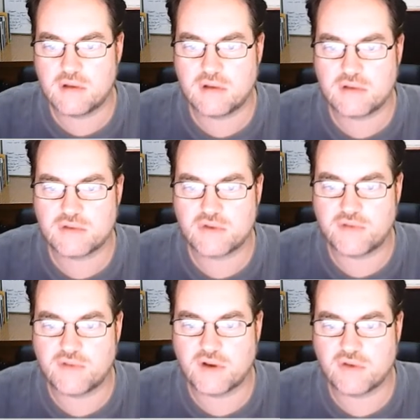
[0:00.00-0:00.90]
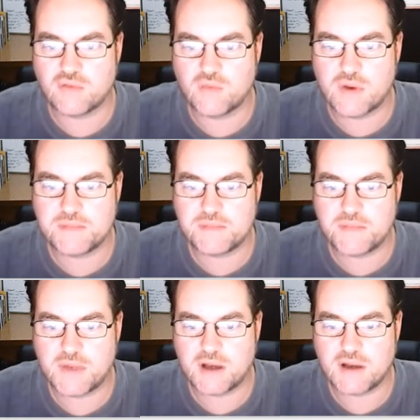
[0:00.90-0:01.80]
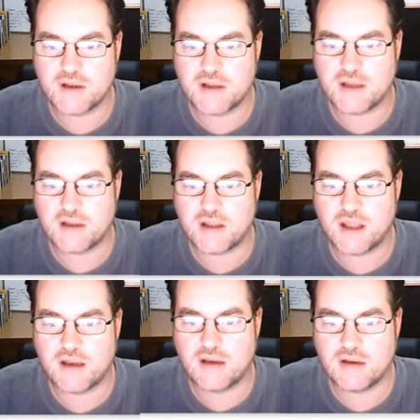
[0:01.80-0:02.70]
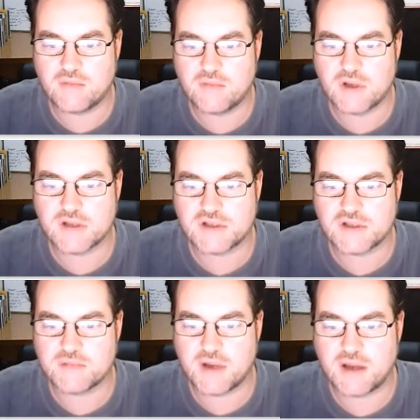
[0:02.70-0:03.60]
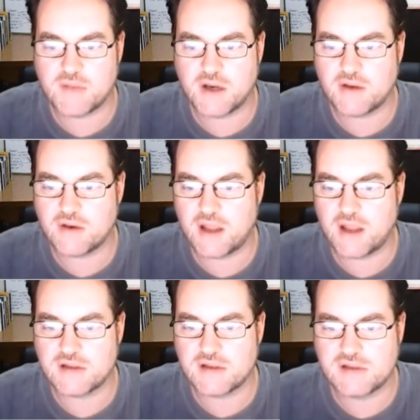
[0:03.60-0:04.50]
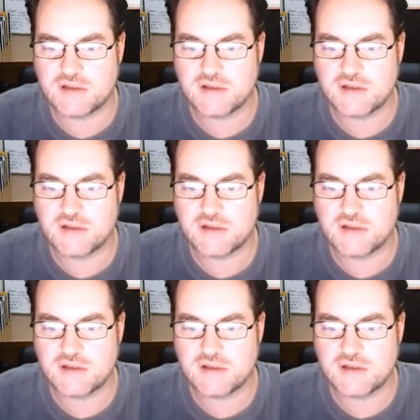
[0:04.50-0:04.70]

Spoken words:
Try and find a good web ad, one that's just making money on ads.